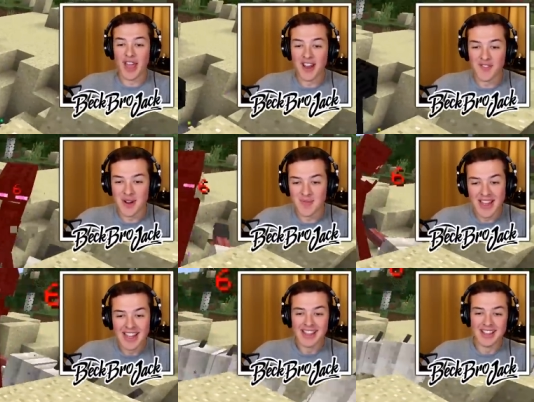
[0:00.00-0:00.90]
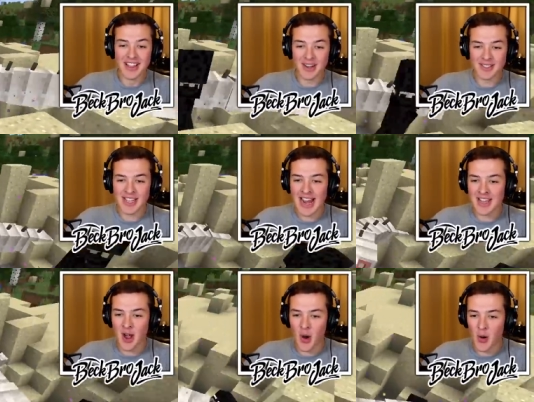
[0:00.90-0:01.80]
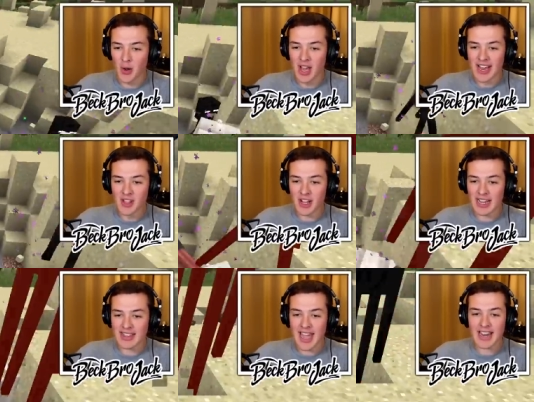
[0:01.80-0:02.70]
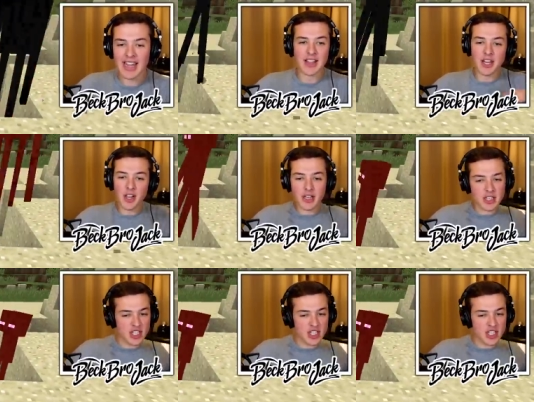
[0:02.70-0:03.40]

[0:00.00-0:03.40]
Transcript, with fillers: favorite little tiny hole. And look at that. He literally